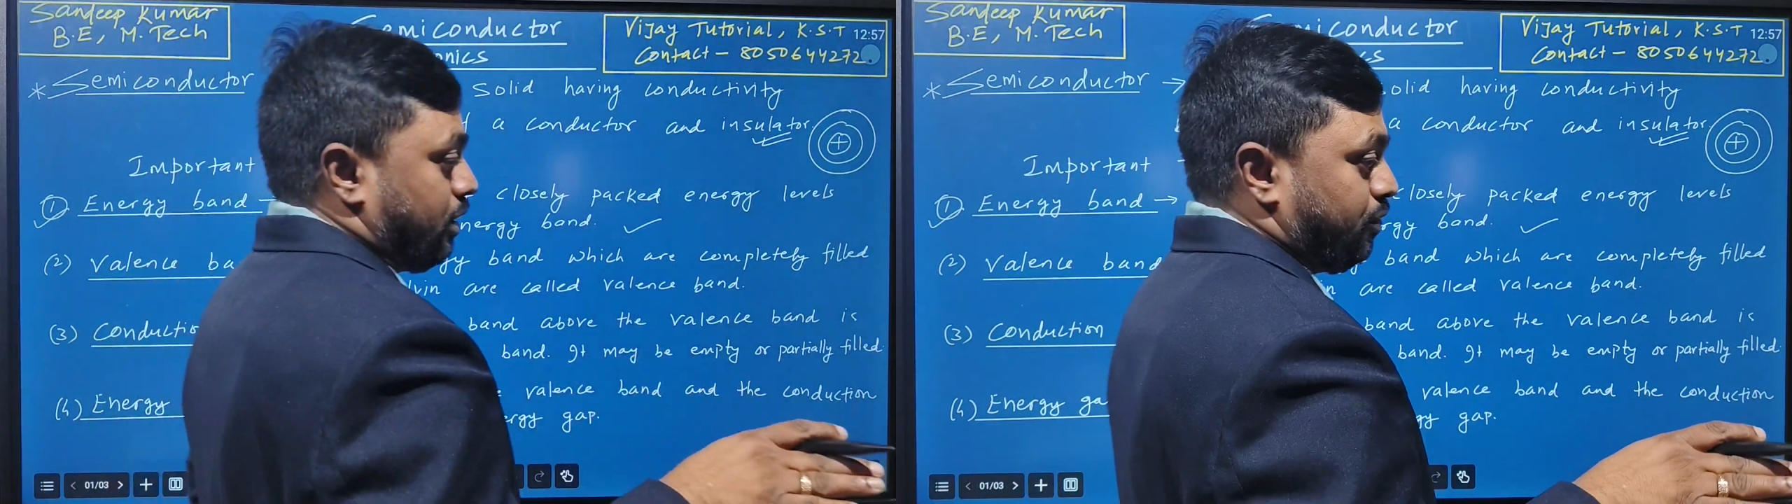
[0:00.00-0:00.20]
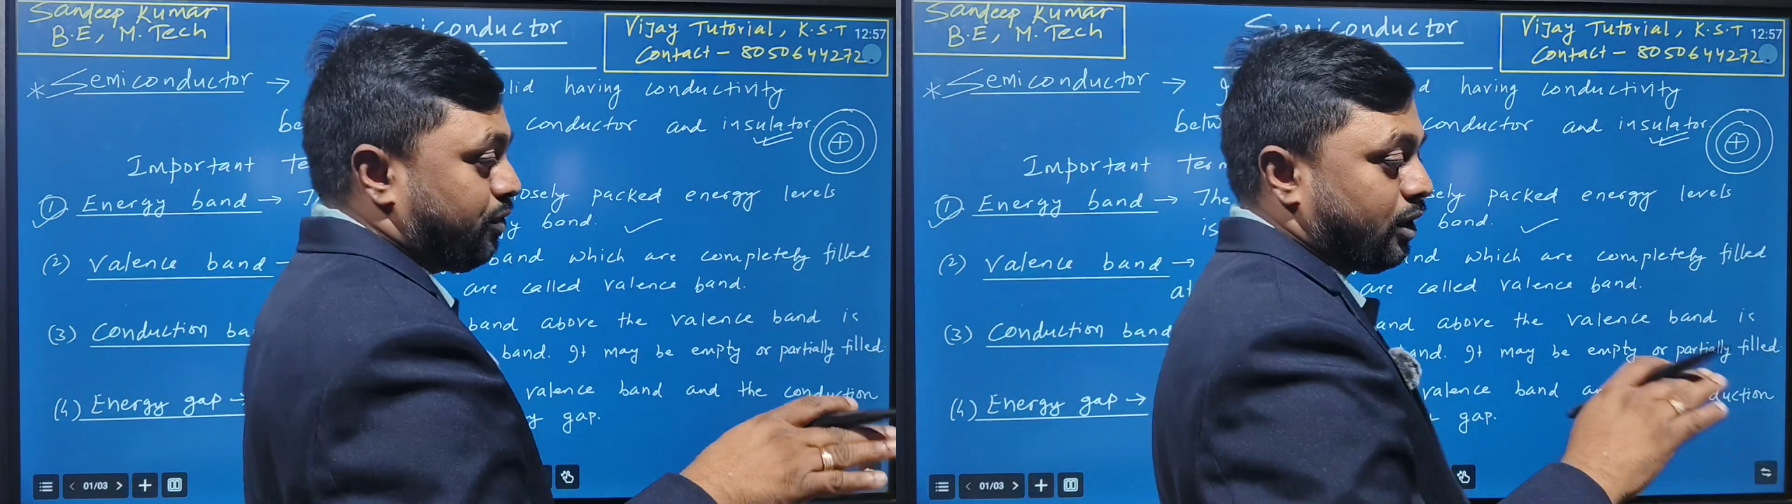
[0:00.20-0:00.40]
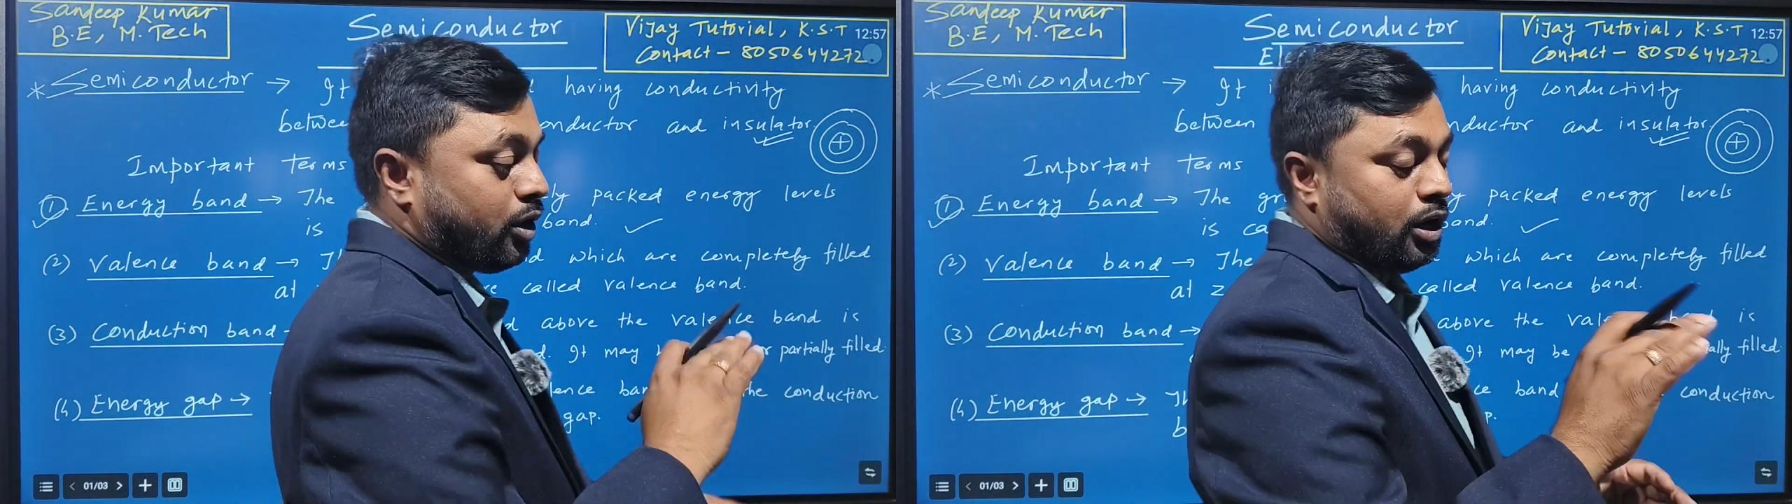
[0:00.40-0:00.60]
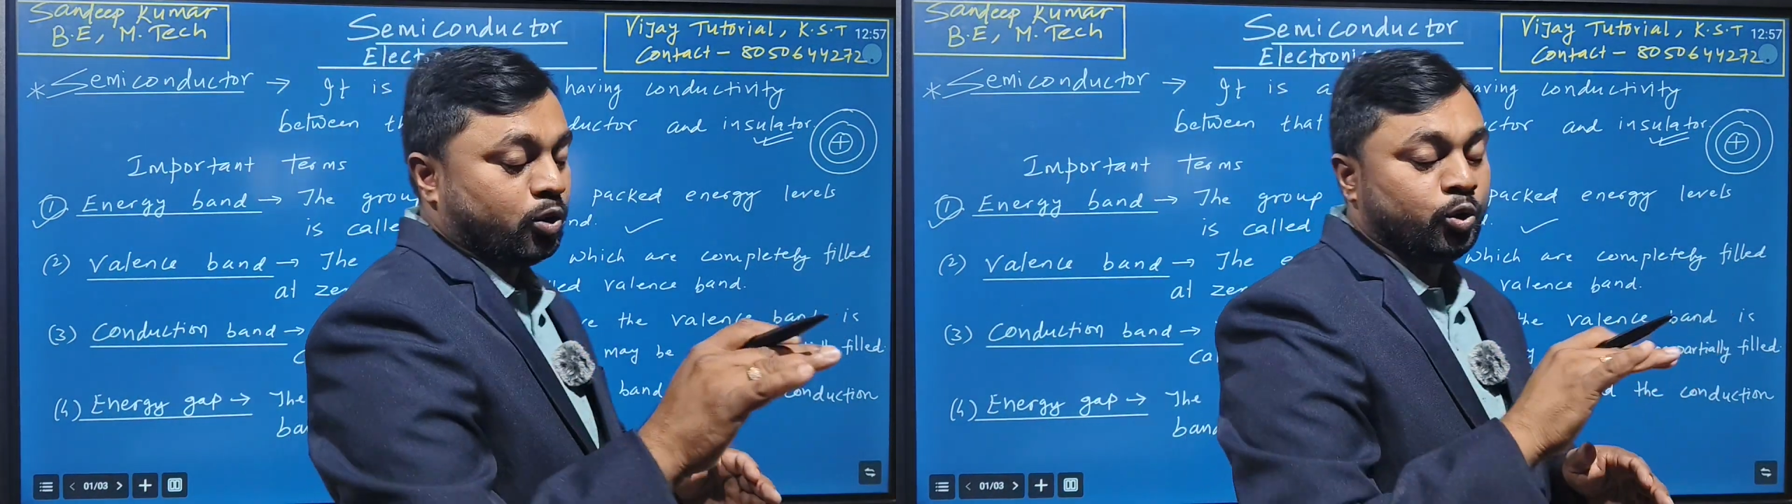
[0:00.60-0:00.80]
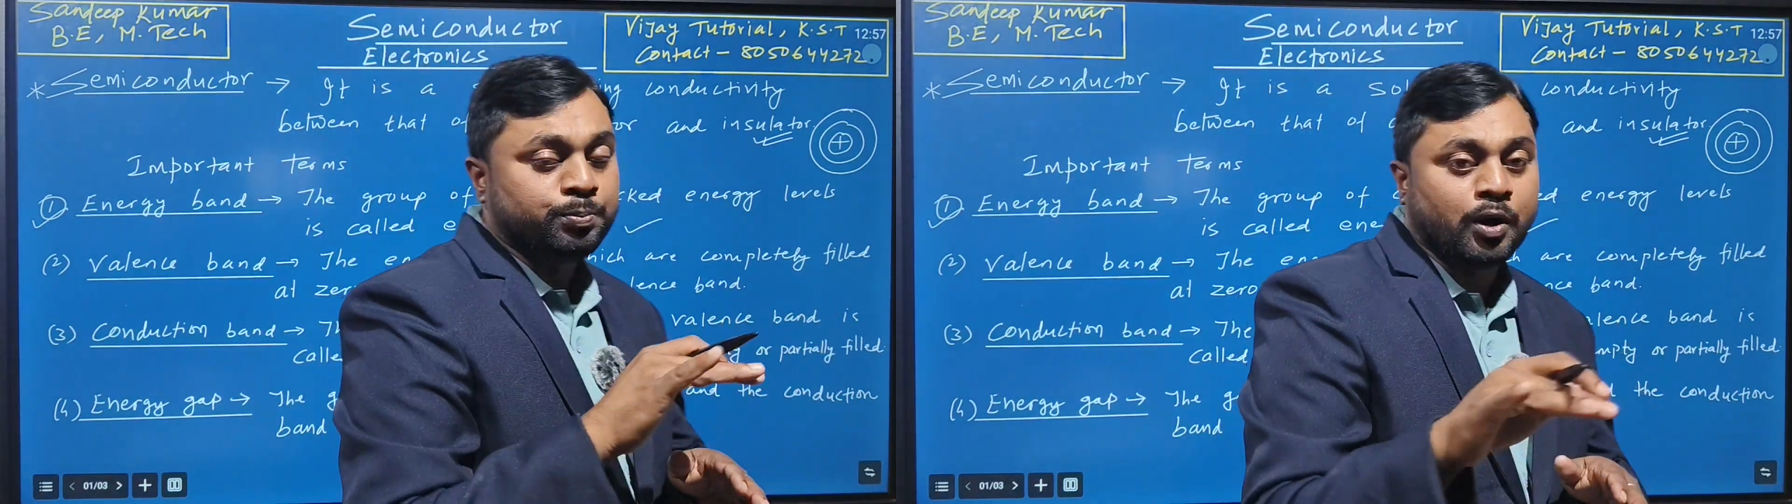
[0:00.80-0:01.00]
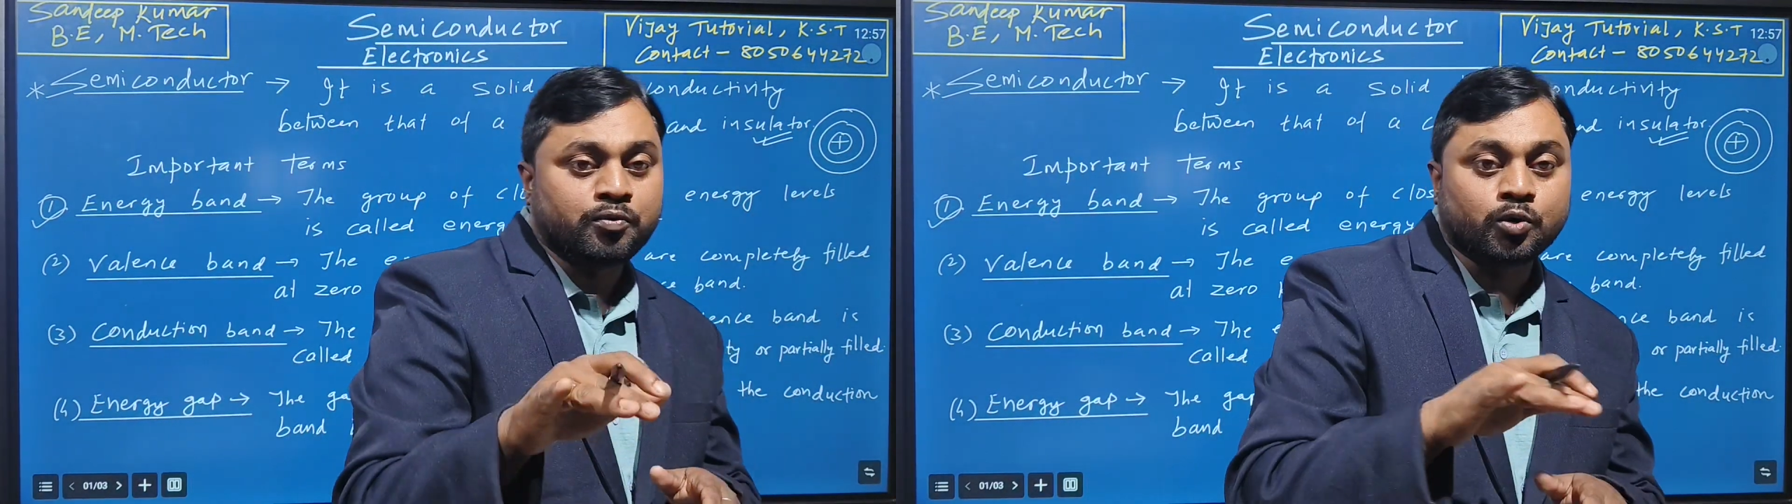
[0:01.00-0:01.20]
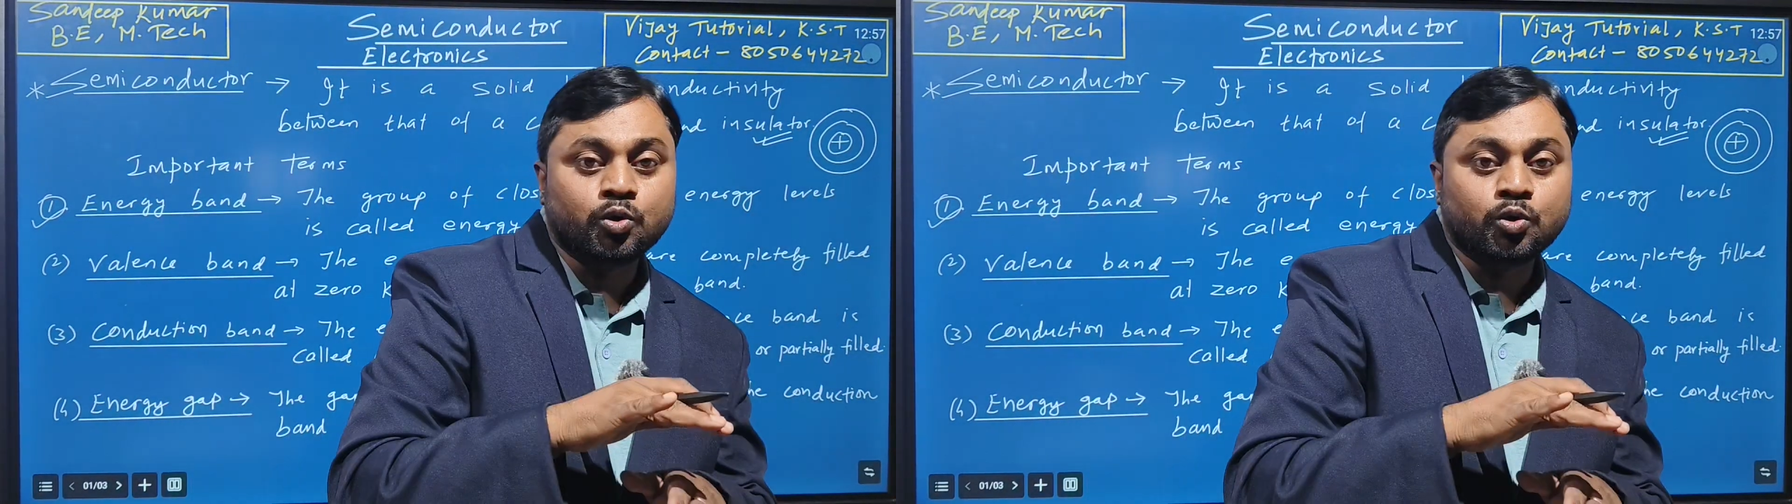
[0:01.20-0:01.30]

if a group of